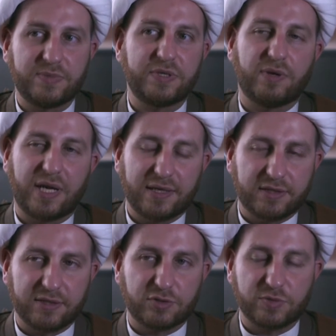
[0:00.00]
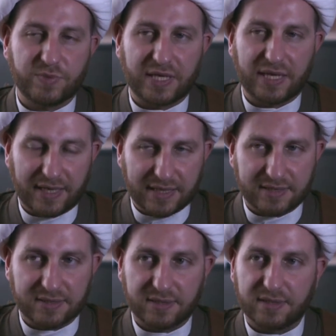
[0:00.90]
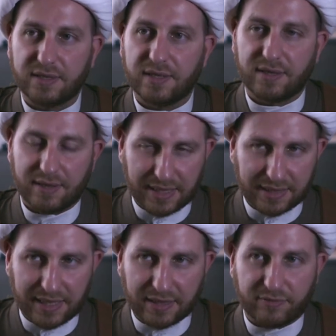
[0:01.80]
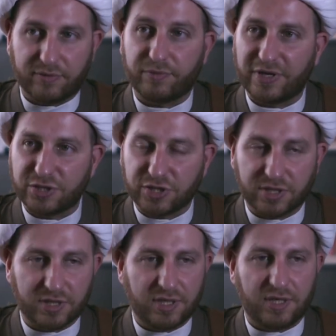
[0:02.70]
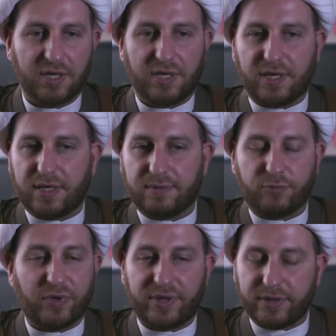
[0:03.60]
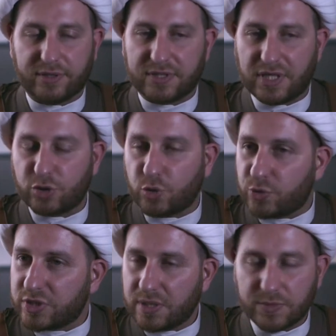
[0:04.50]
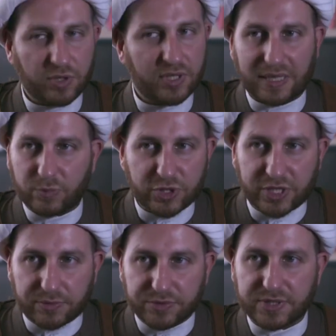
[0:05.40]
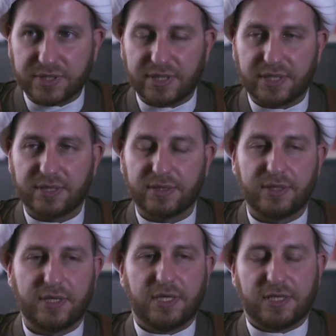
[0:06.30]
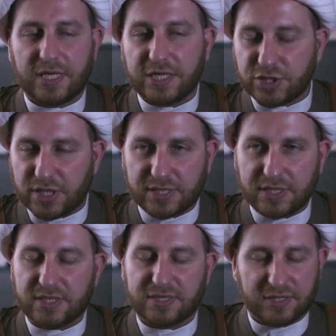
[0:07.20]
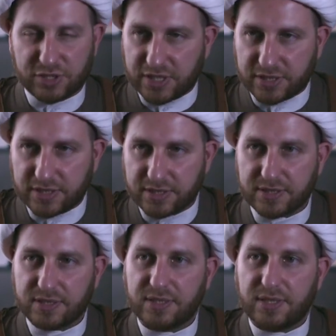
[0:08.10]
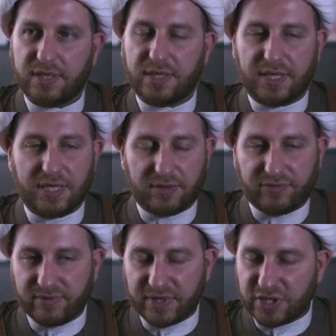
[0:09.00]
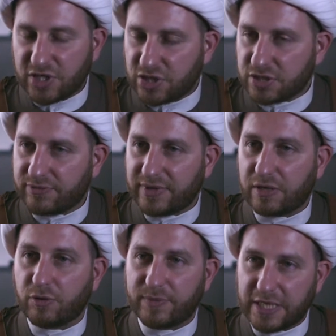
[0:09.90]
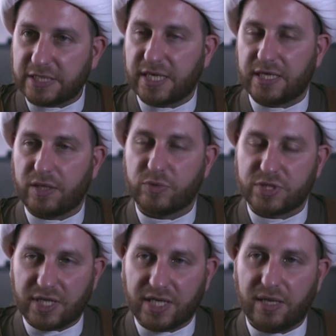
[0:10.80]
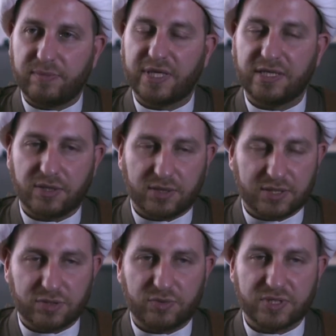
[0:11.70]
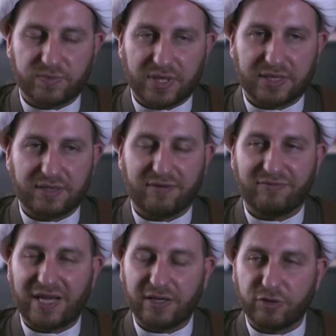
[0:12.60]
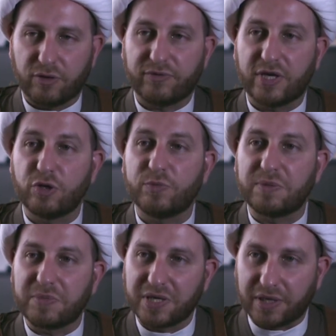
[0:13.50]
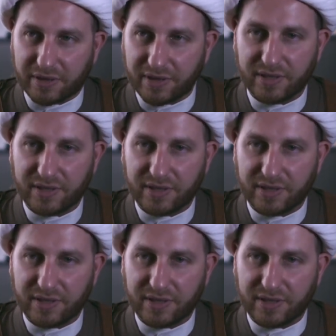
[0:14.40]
be united to speak against that kind of oppression, whether it's done to Muslims or non-Muslims. injustice is injustice. And from the teachings of Ahlul Bayt alayhimus salam, they taught us to respect the value of a human being.